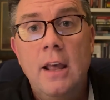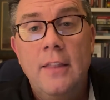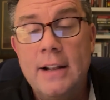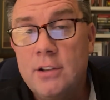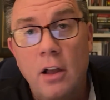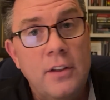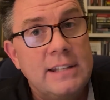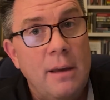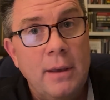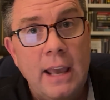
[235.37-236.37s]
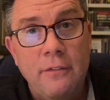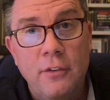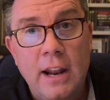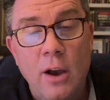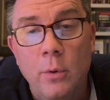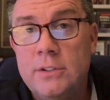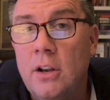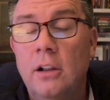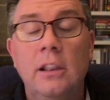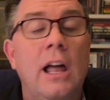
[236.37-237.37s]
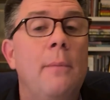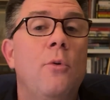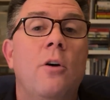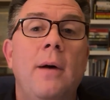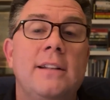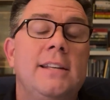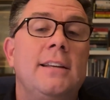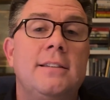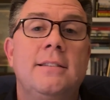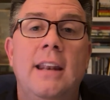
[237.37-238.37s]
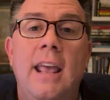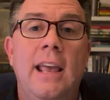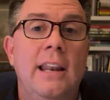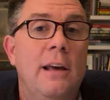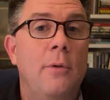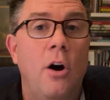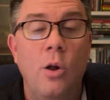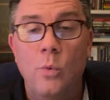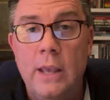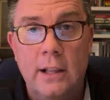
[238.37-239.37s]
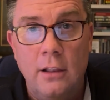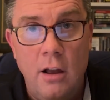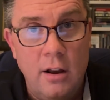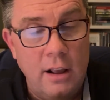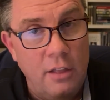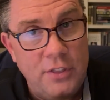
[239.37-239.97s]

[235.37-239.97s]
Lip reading: That's all the time I got for now. We'll talk a lot more about Texas and A&M all week long on